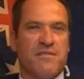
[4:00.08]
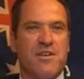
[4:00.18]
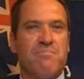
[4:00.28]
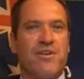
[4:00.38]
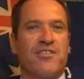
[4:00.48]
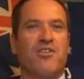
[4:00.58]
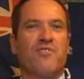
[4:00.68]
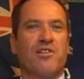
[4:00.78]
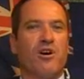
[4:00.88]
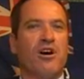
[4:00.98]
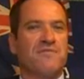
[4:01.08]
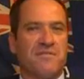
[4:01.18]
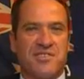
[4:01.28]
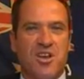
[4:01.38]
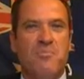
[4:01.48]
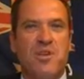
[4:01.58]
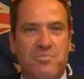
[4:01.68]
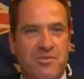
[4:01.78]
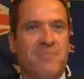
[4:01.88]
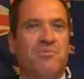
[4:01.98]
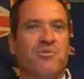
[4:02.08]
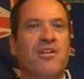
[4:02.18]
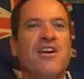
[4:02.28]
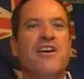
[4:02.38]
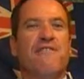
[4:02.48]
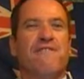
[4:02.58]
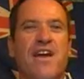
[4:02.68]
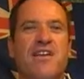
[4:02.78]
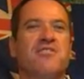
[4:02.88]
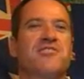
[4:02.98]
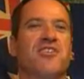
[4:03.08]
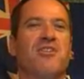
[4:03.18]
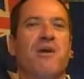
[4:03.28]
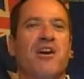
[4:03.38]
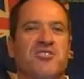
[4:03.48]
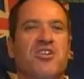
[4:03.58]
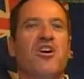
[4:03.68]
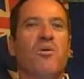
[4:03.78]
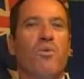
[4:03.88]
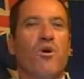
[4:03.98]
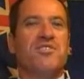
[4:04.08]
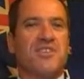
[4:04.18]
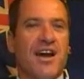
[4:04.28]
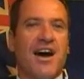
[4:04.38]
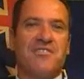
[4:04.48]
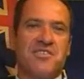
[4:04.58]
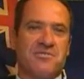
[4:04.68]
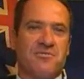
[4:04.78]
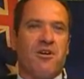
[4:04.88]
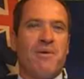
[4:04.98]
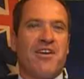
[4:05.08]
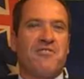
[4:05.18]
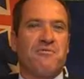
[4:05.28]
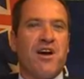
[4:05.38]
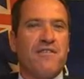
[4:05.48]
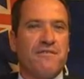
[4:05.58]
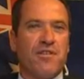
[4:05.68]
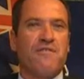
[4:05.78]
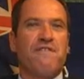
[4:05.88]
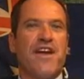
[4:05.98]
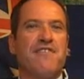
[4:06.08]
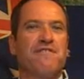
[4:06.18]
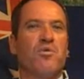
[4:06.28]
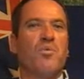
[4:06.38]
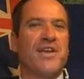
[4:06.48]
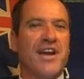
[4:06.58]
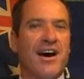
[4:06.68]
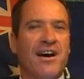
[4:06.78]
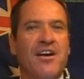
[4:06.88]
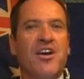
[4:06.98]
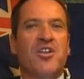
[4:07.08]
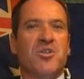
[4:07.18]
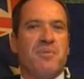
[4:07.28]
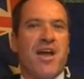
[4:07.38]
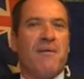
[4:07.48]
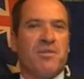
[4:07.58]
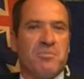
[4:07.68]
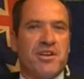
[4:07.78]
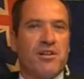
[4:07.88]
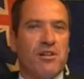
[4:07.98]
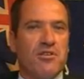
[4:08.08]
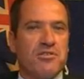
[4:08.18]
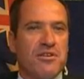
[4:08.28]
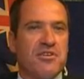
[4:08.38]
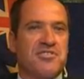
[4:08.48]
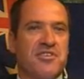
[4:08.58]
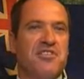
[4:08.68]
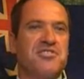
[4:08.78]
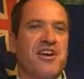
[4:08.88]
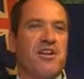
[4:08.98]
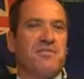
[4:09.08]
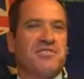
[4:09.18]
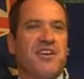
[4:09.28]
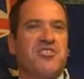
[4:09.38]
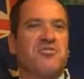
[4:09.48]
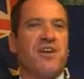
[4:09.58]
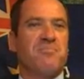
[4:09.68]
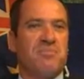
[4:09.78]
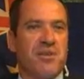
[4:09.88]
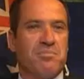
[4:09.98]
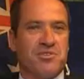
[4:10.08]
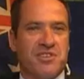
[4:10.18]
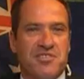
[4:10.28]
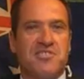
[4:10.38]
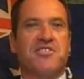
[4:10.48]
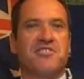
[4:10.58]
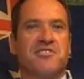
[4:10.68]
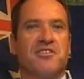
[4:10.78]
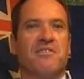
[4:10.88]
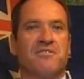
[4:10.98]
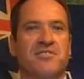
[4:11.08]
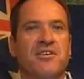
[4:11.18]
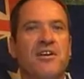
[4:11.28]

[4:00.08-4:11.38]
impact on the lives of so many people. Thank you so much. Words can't describe how grateful and thankful we are to be able to be closely associated with such great people such as yourselves.